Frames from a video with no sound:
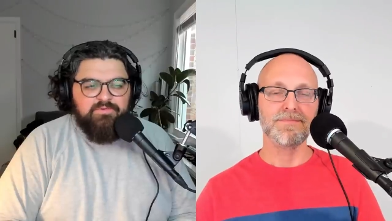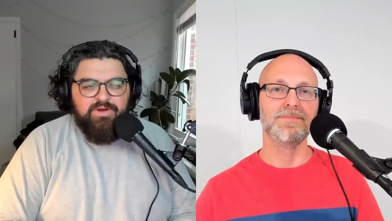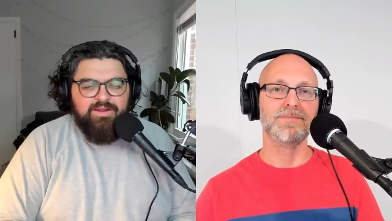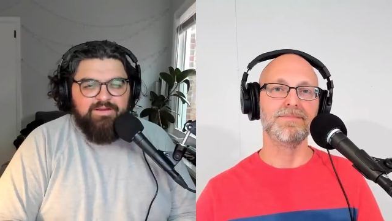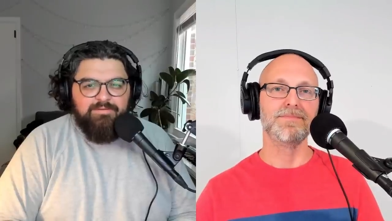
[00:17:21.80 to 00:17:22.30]

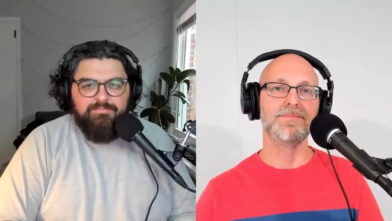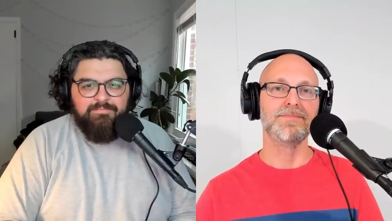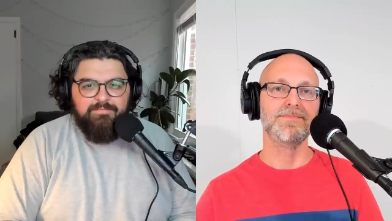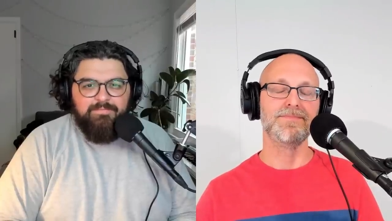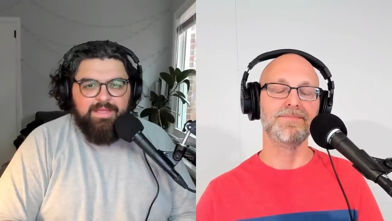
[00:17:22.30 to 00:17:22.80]
Speaker 1: trying to
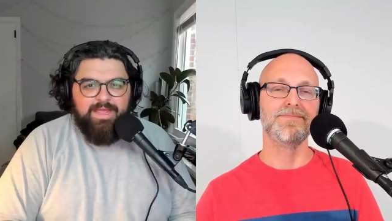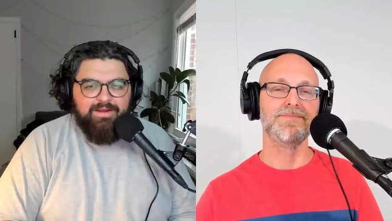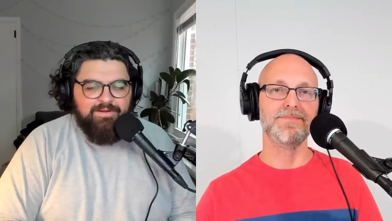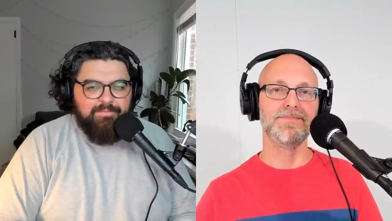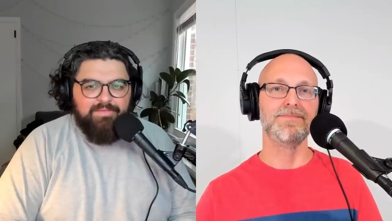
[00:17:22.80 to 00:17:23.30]

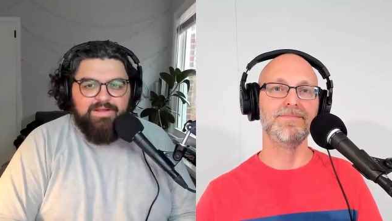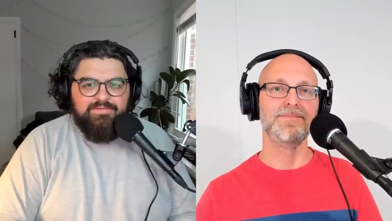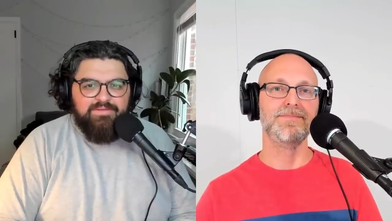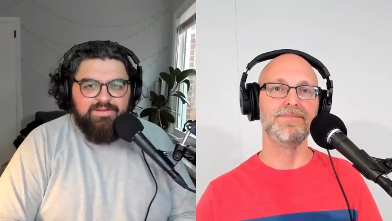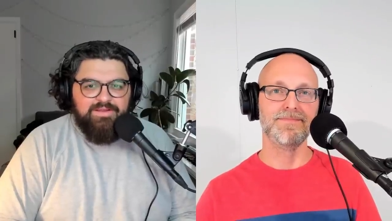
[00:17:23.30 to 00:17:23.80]
add
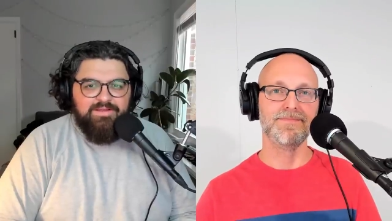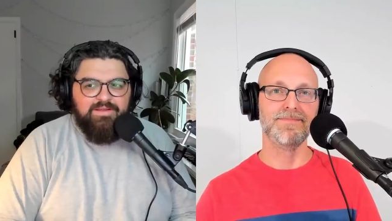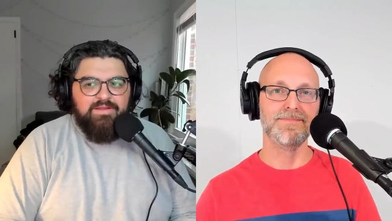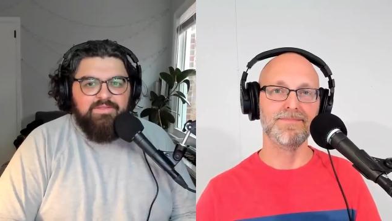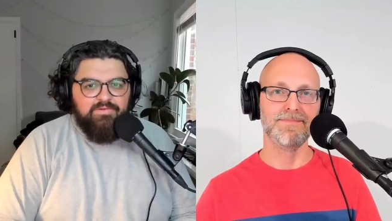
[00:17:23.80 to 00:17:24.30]

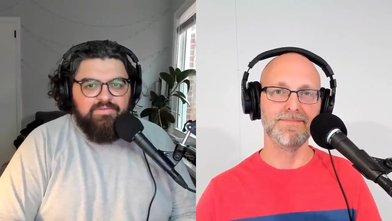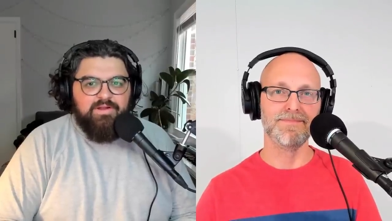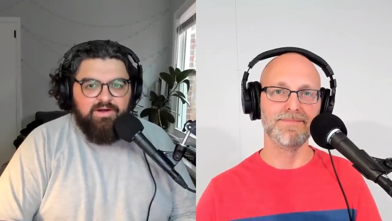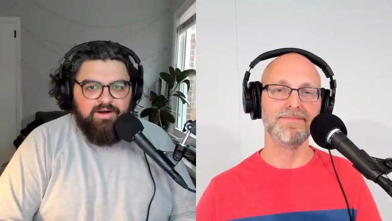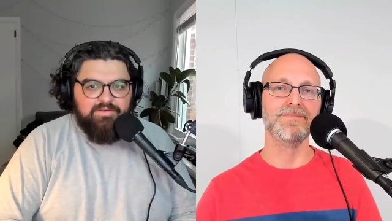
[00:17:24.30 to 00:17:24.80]
complexity, there's a
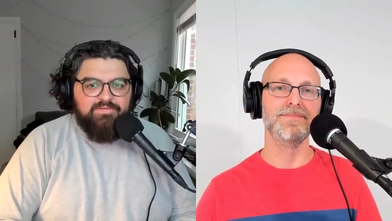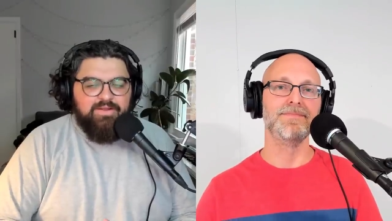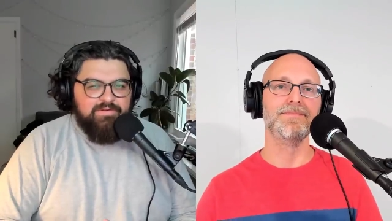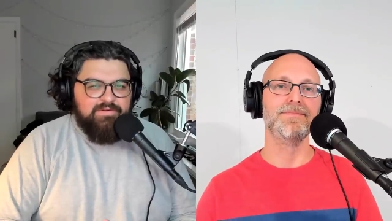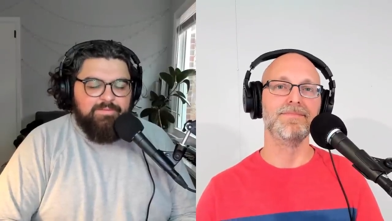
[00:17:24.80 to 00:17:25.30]
cost.
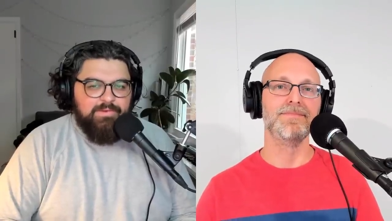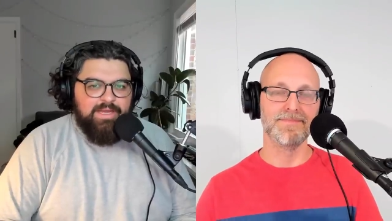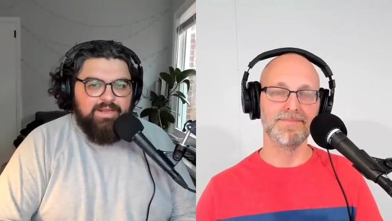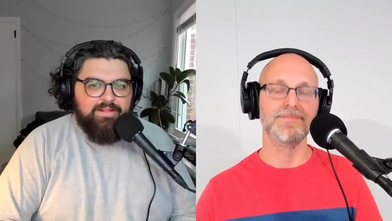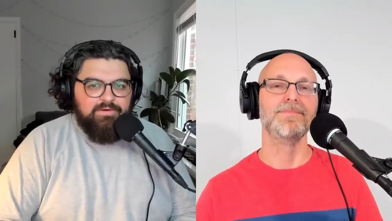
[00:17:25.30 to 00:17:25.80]
Every time you
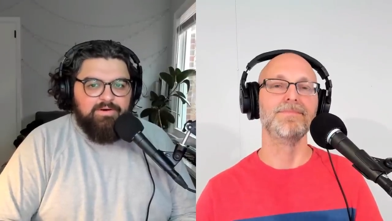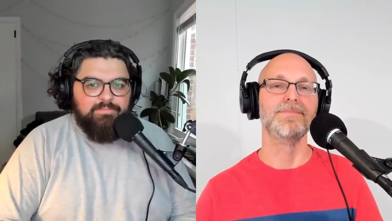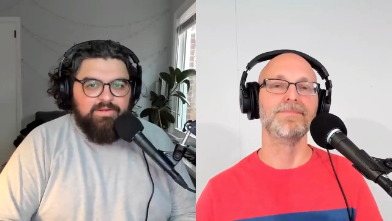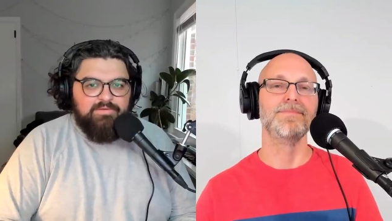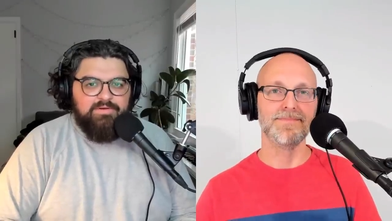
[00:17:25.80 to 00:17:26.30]
add a little
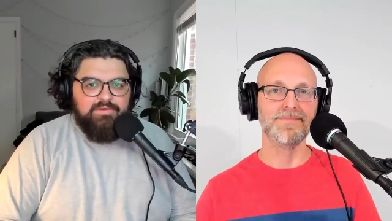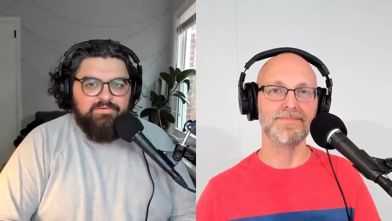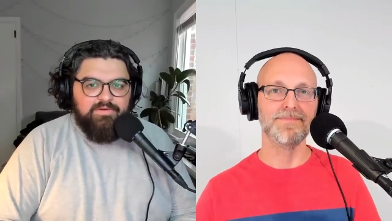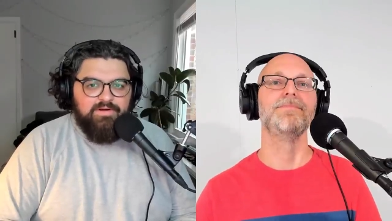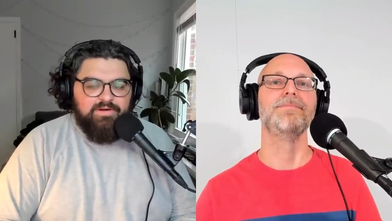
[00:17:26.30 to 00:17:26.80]
complexity,
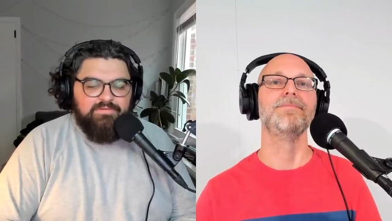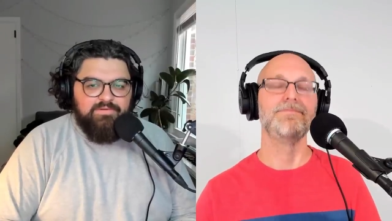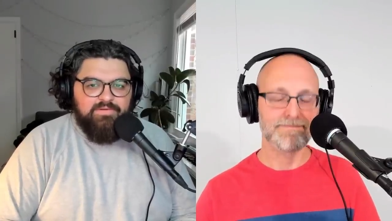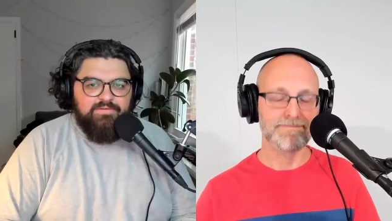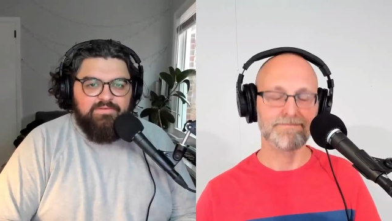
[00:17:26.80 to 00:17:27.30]
there's a
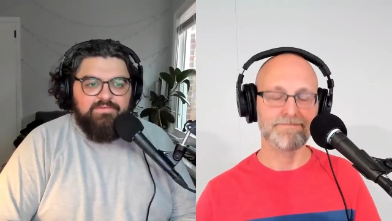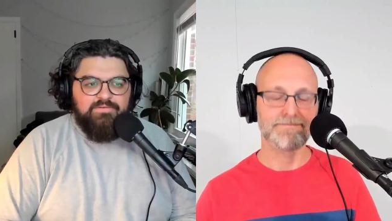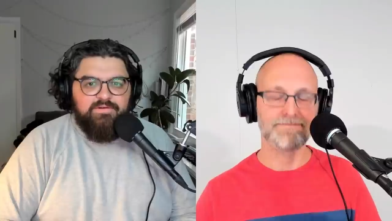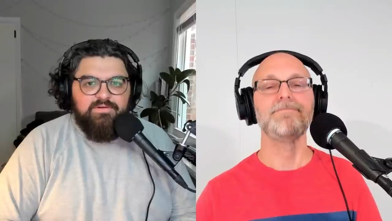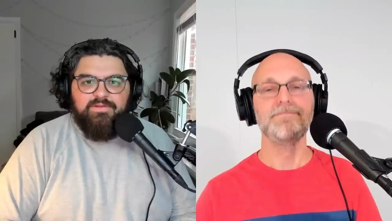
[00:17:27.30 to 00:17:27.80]
cost in
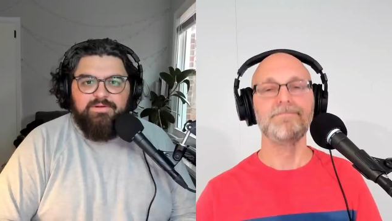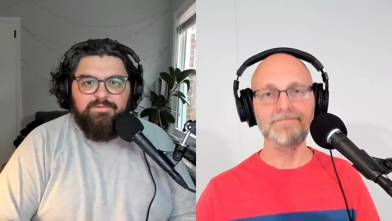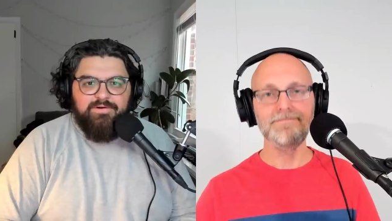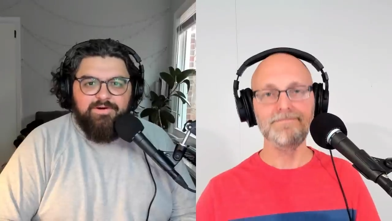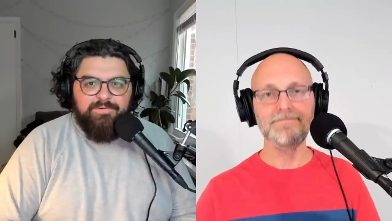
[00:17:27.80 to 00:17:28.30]
attention. So I
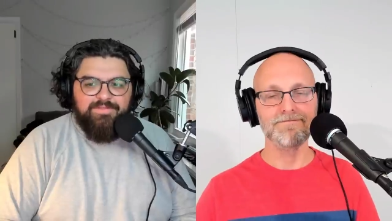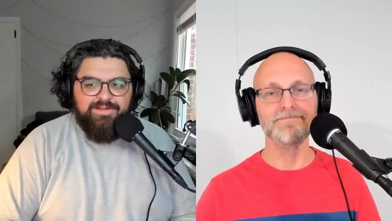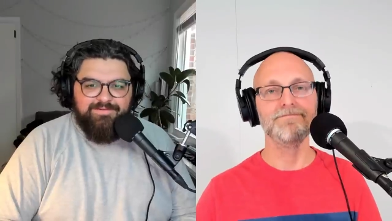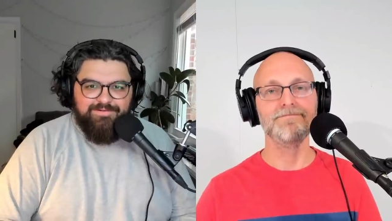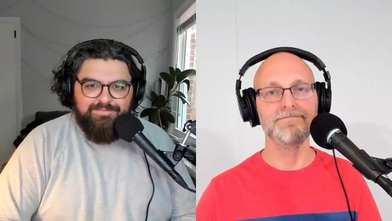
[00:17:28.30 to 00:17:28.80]
think we'll harp on
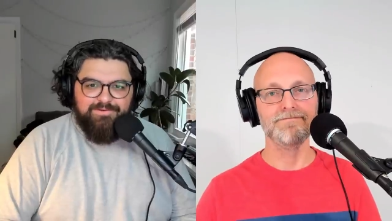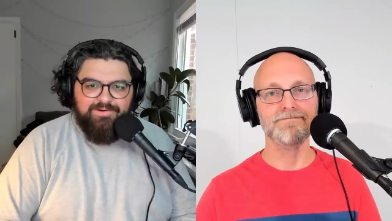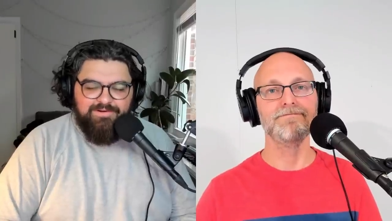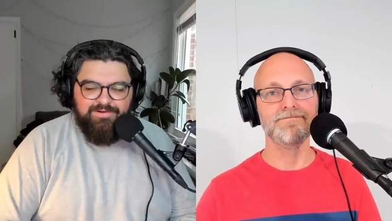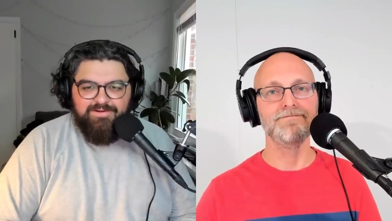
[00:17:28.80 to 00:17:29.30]
that a little
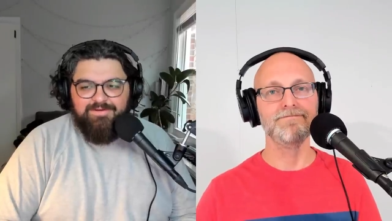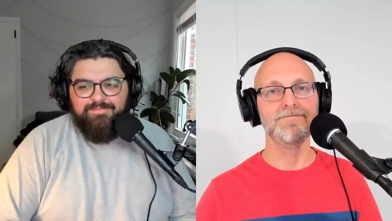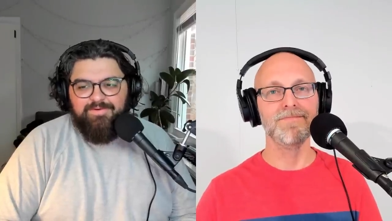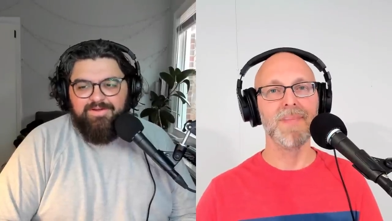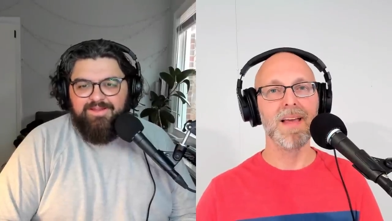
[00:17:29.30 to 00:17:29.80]
more.
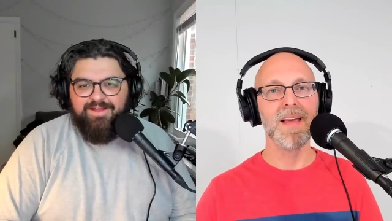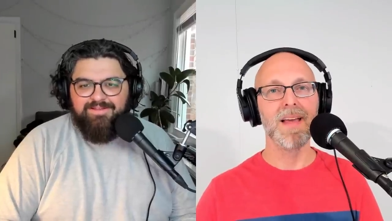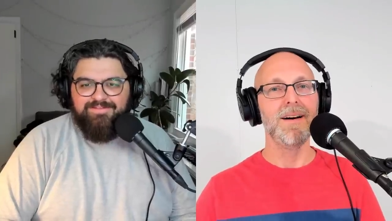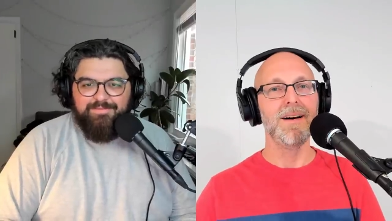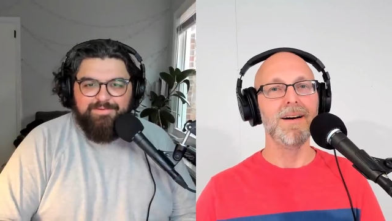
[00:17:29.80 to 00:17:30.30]
But
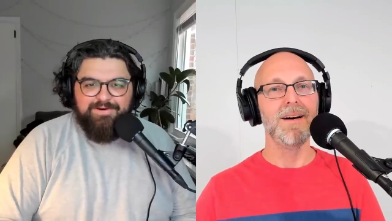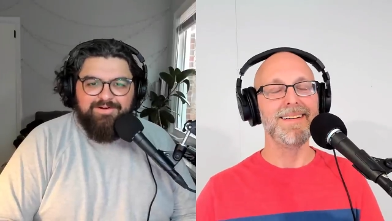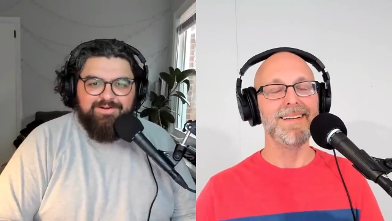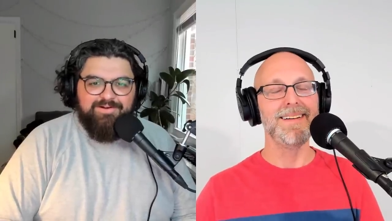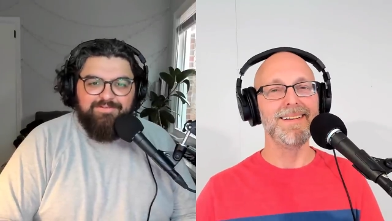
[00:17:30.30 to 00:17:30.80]
yeah, tell me about
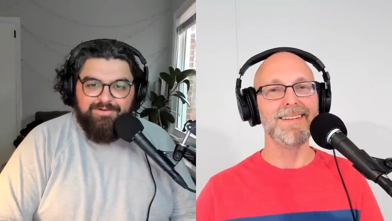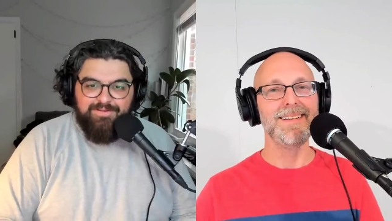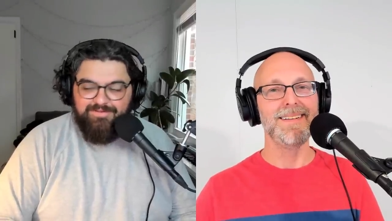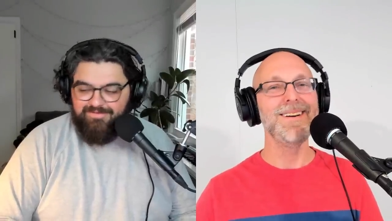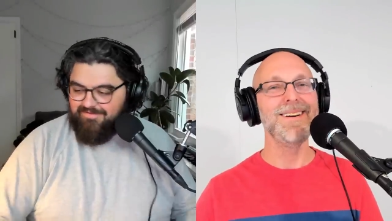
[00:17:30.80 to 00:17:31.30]
credit cards,
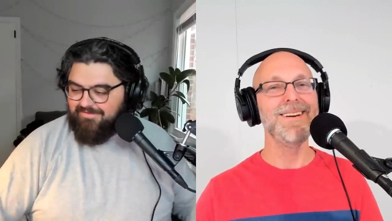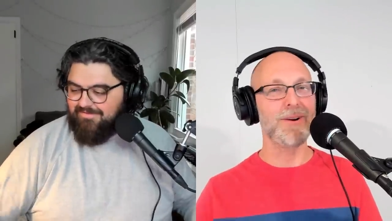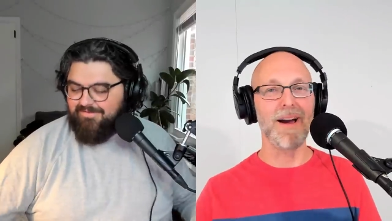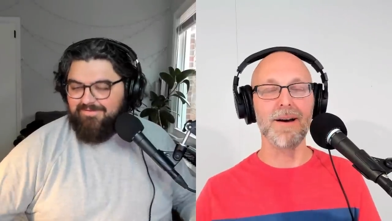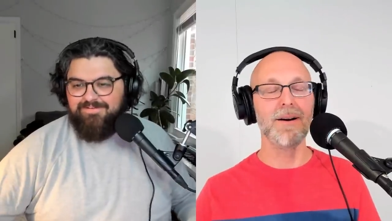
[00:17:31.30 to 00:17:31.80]
Ernie.
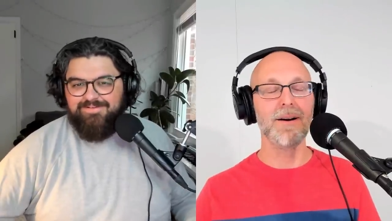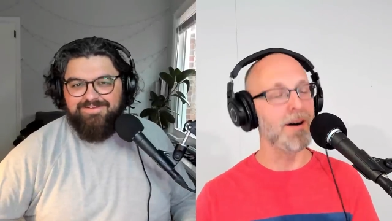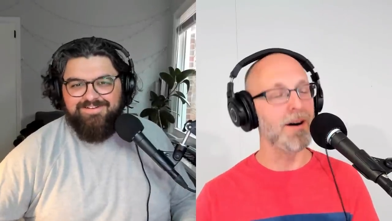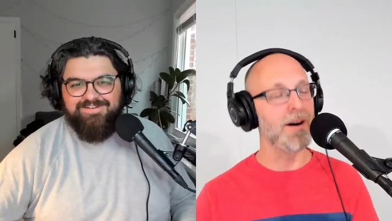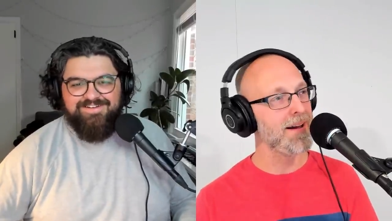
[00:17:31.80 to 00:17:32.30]
Speaker 2: Okay.
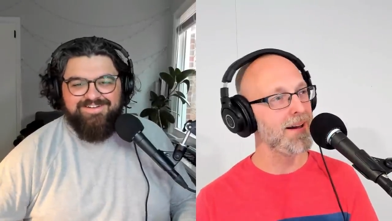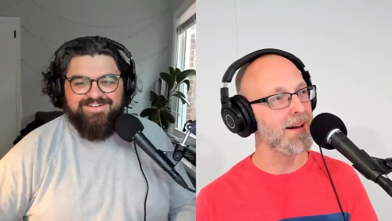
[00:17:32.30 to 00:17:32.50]
Oh,